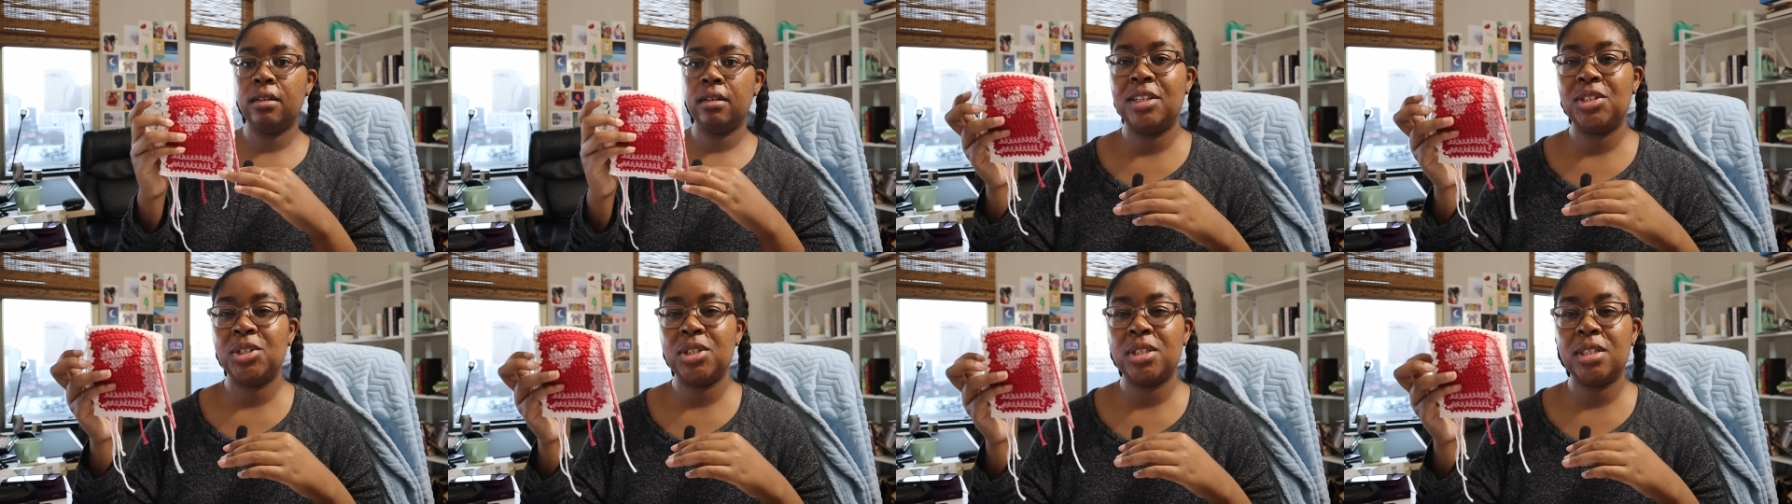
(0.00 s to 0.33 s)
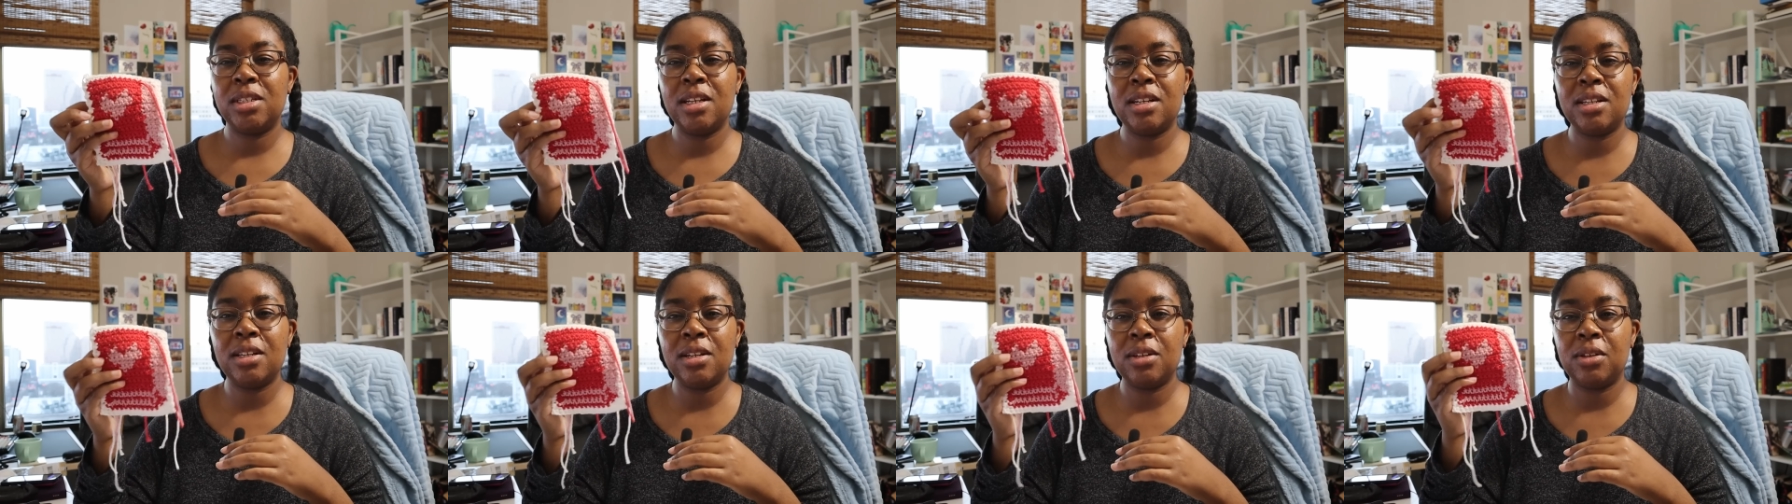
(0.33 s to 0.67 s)
it
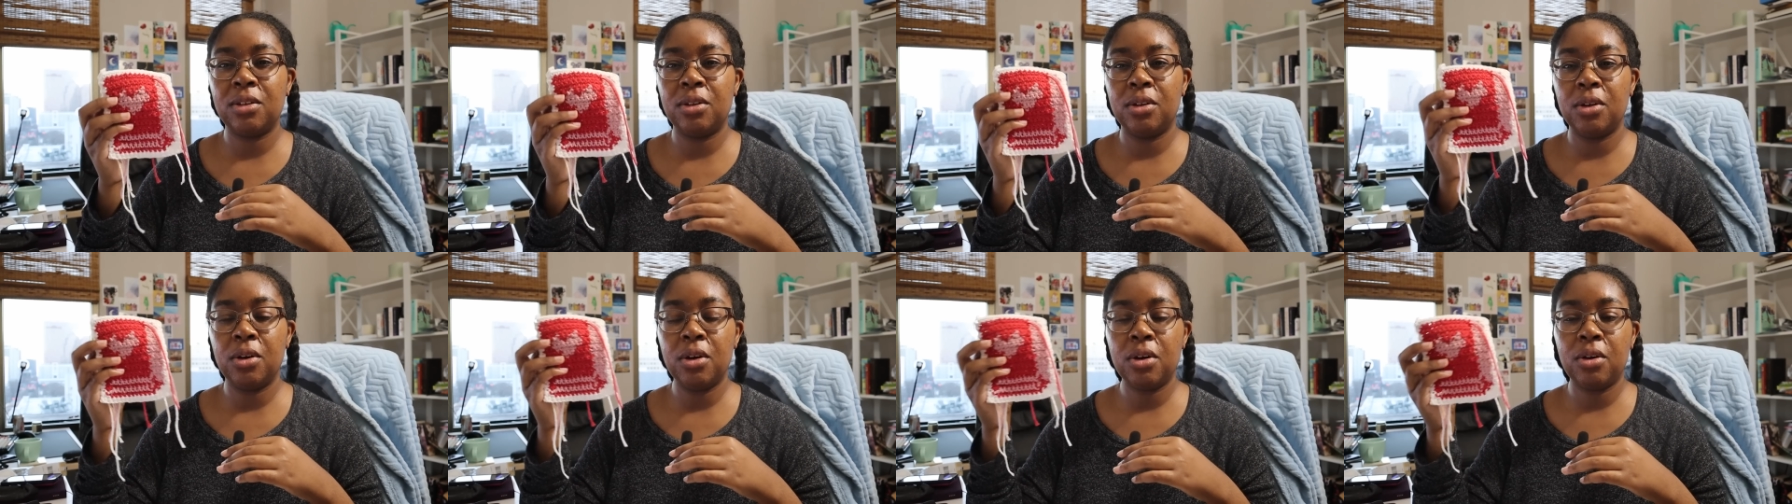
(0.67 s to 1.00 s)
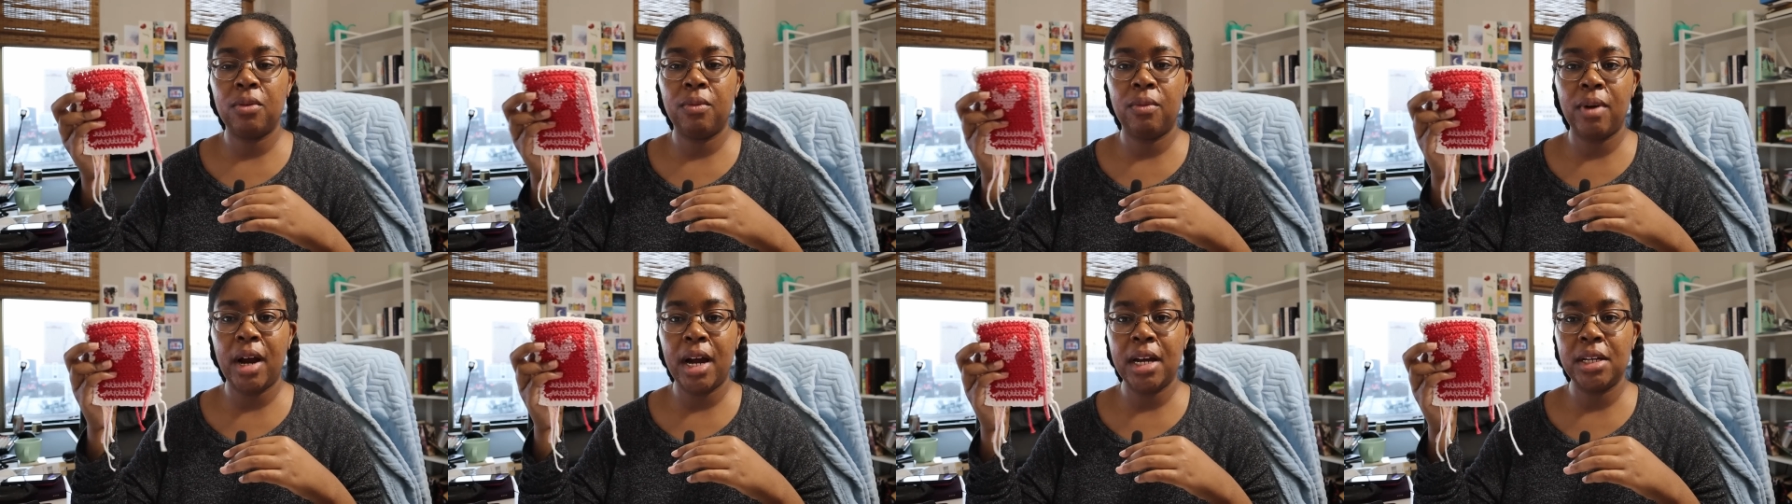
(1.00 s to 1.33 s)
just doesn't look
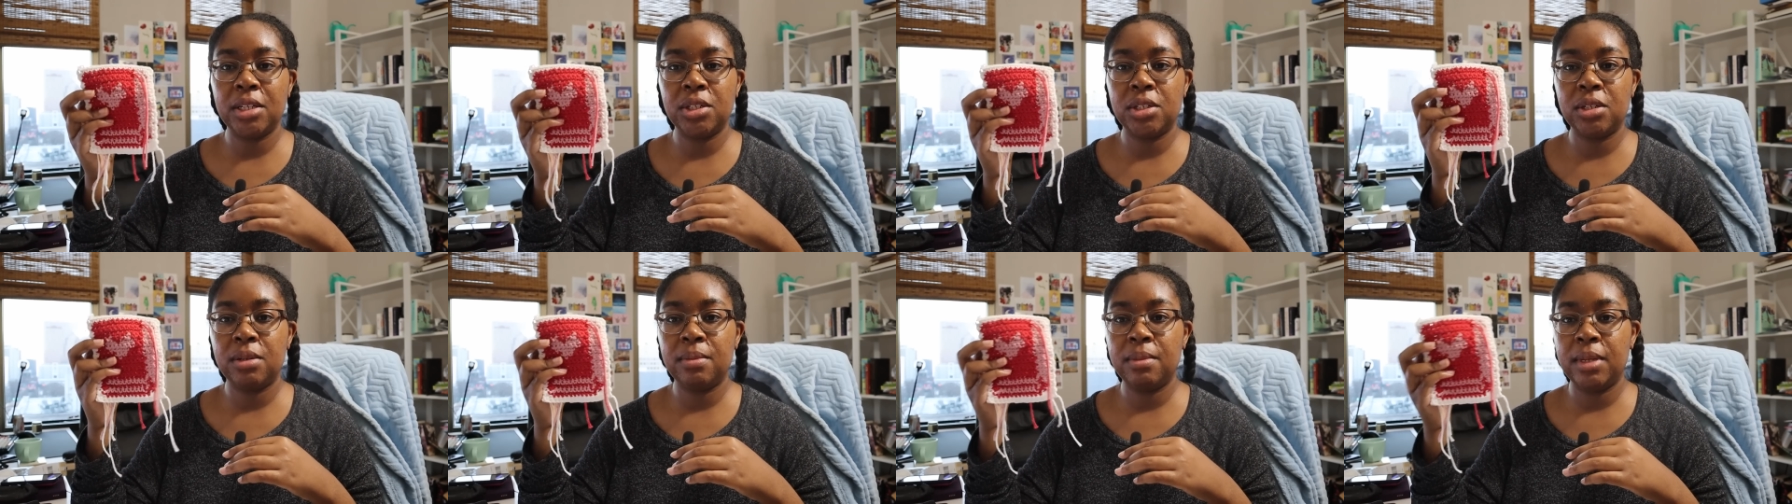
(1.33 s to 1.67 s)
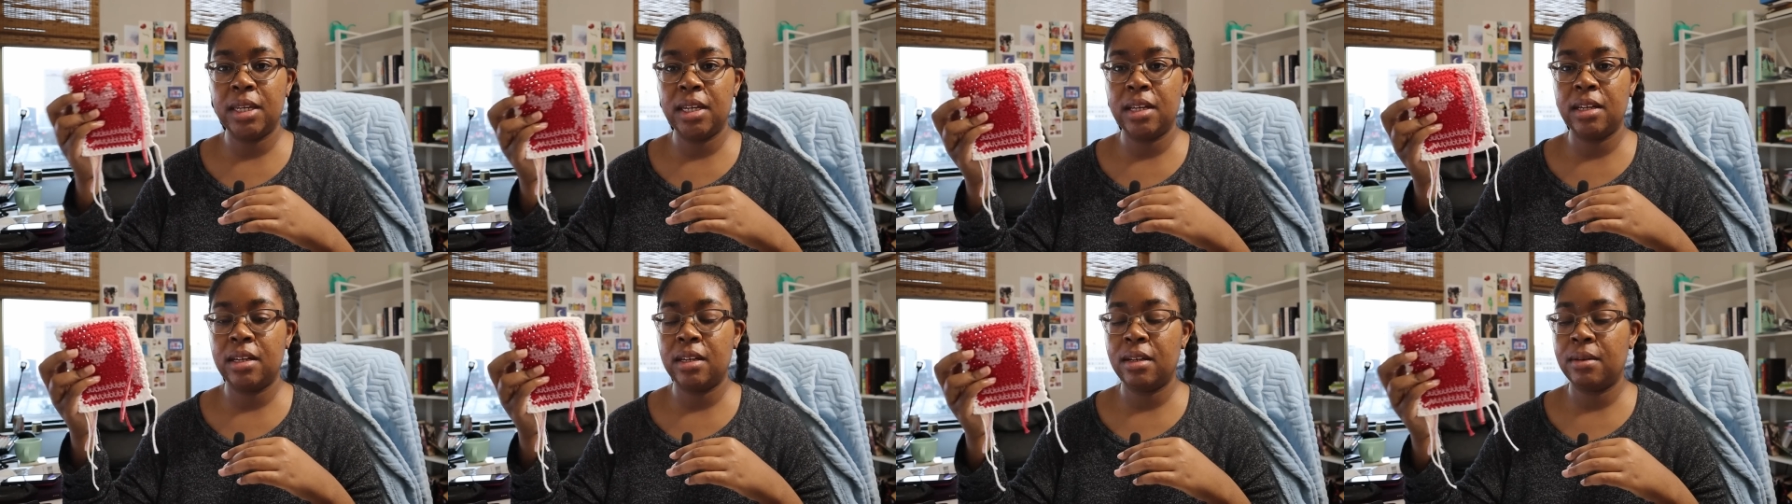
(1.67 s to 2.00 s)
right to
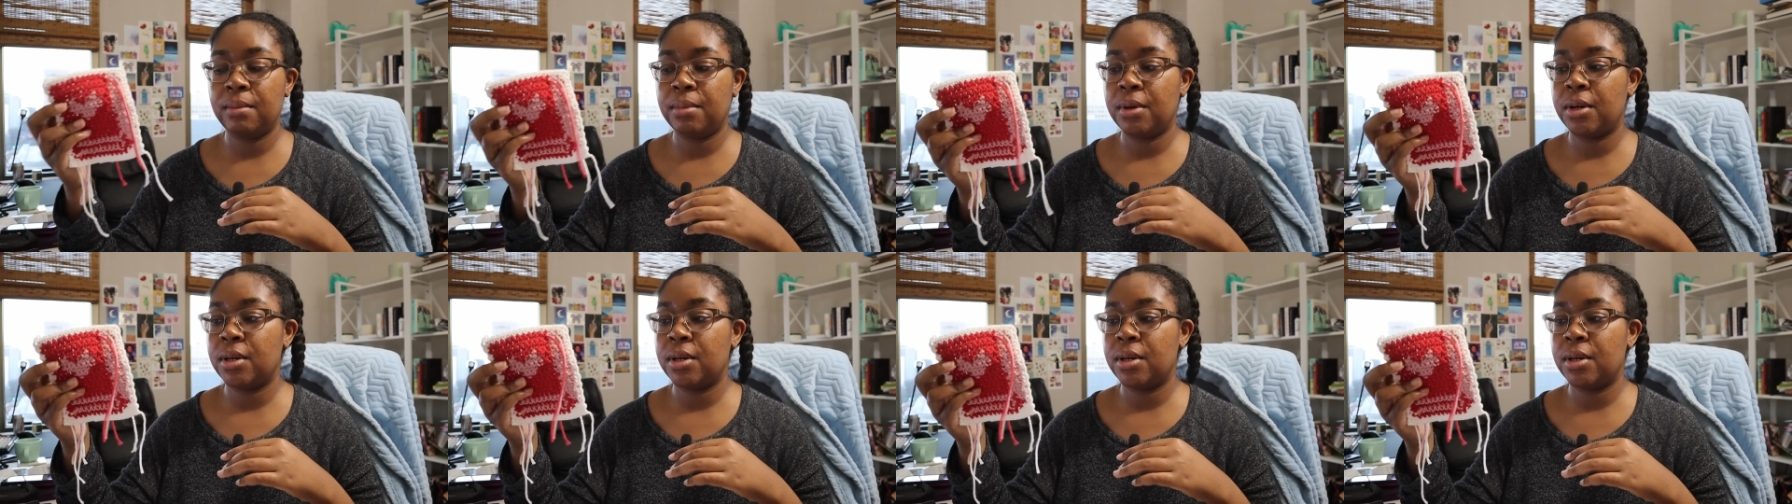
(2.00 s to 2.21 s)
me in